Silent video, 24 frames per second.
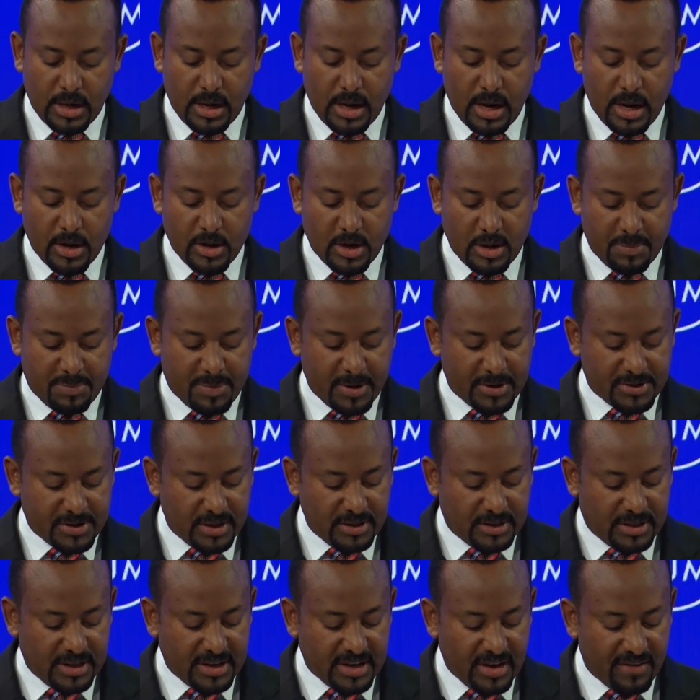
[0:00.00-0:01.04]
and
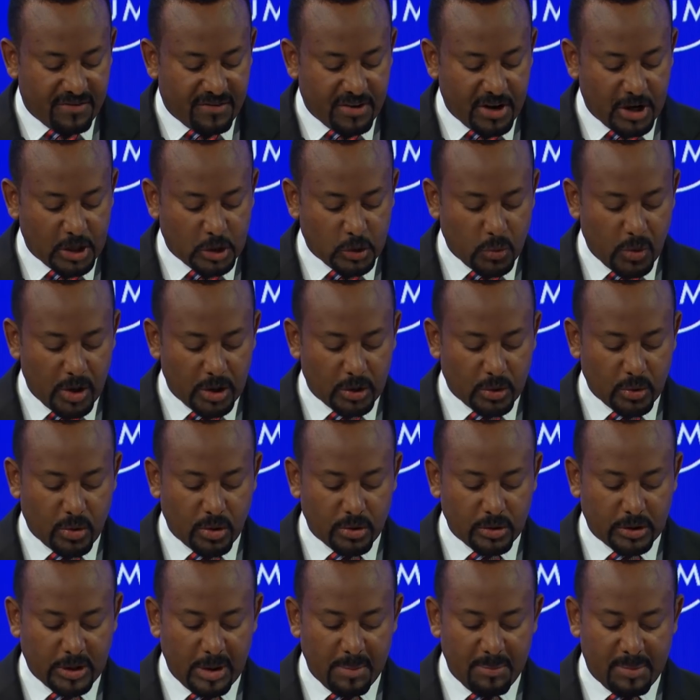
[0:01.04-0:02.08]
representing a fresh way to
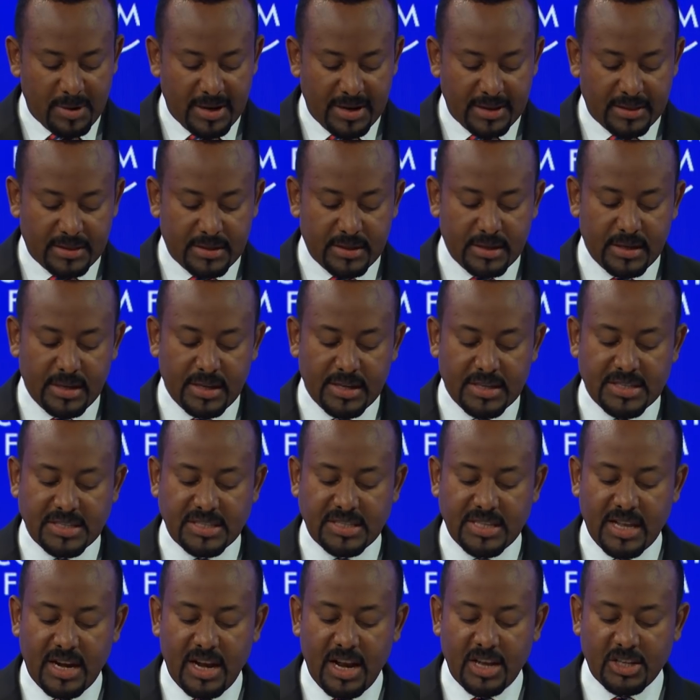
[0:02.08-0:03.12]
contemplate
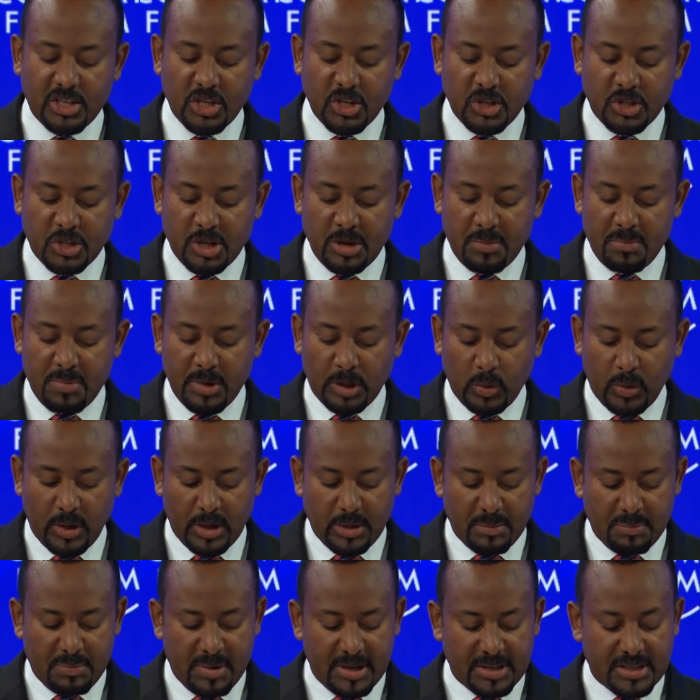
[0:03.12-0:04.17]
the relationship
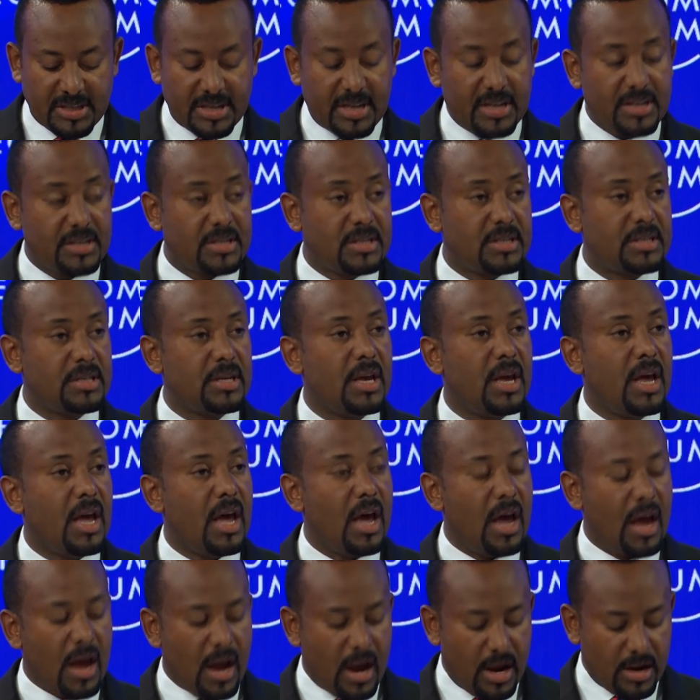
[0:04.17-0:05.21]
between business
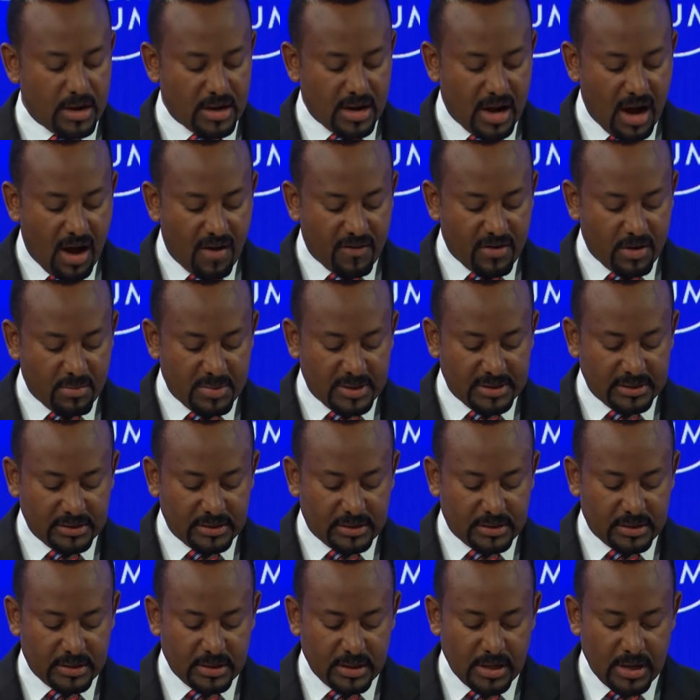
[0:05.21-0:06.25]
and
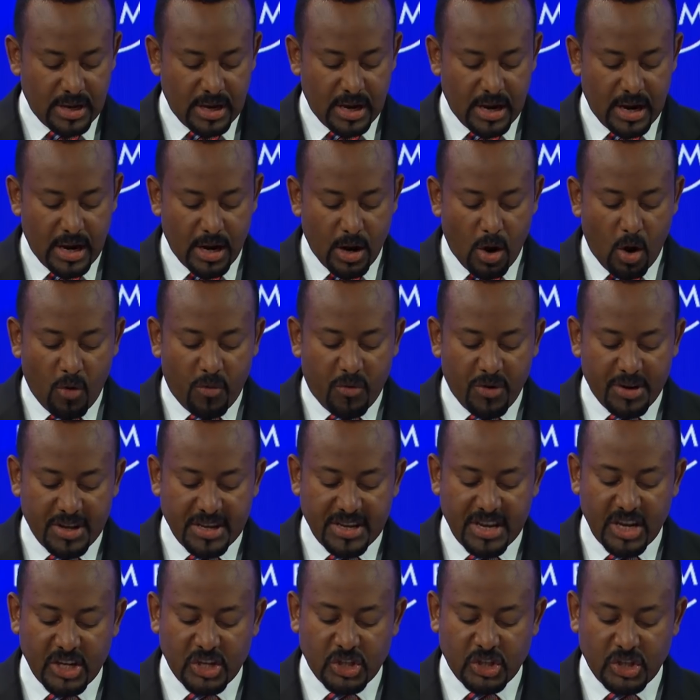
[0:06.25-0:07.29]
government and
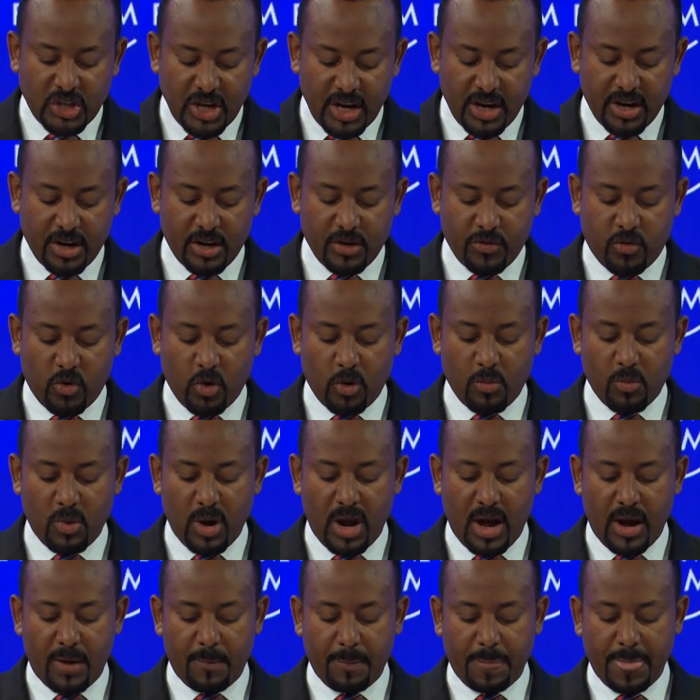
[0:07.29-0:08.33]
offering a shared
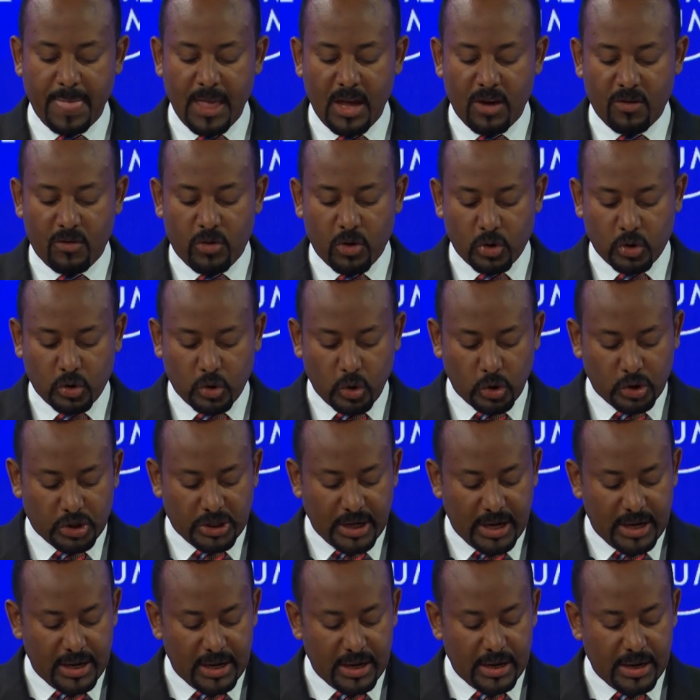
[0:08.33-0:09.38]
formula for
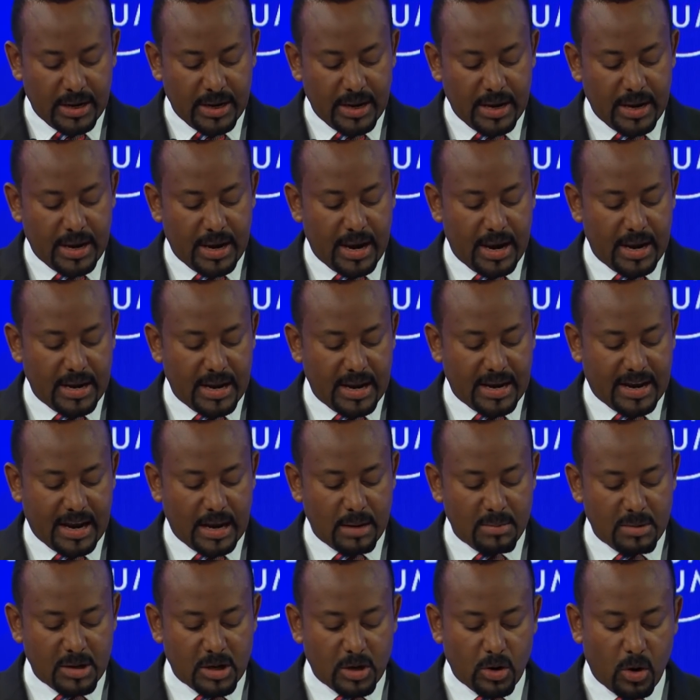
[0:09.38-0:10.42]
social and
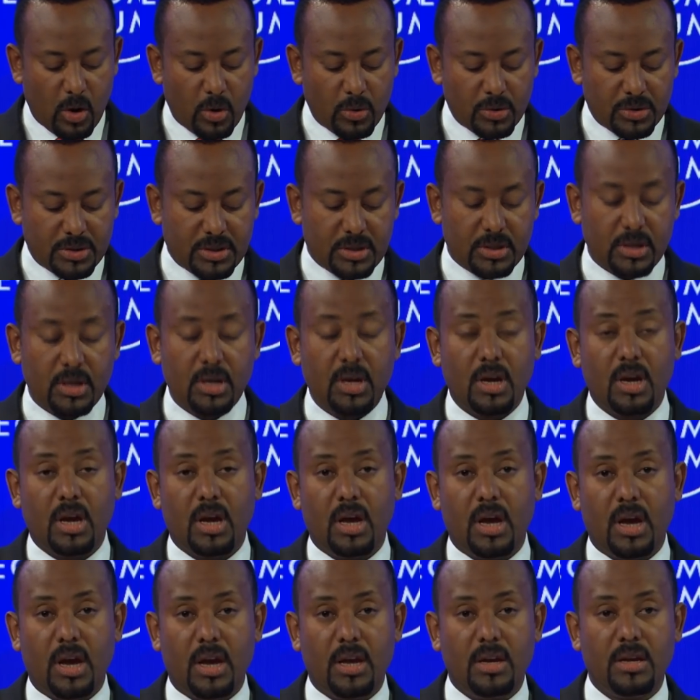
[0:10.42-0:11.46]
economic growth
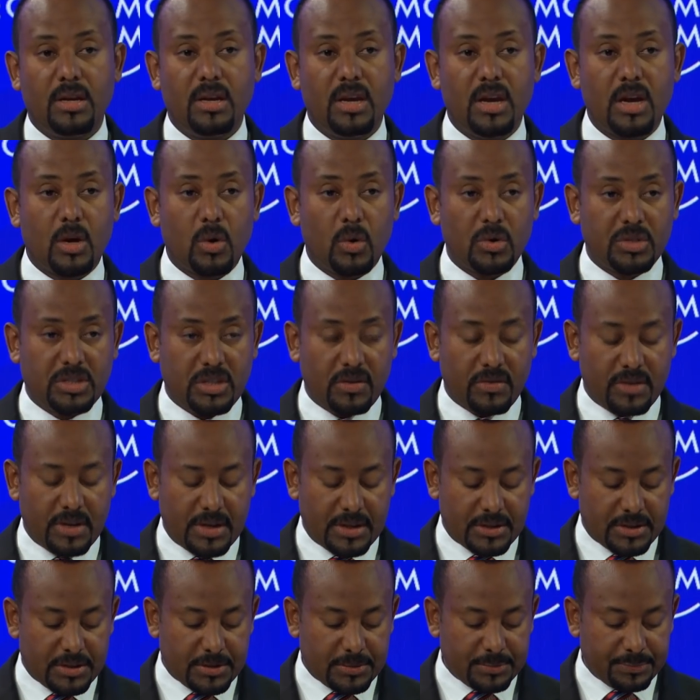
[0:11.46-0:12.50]
and
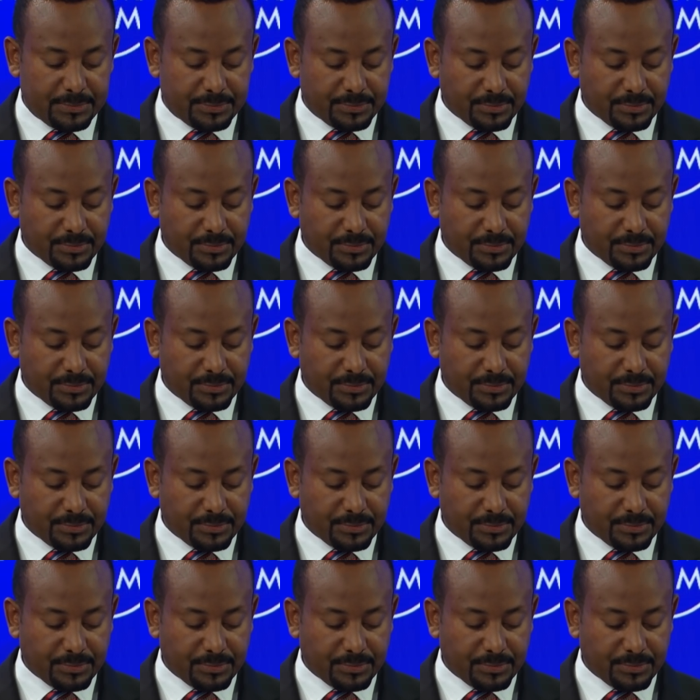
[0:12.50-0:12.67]
inclusiveness.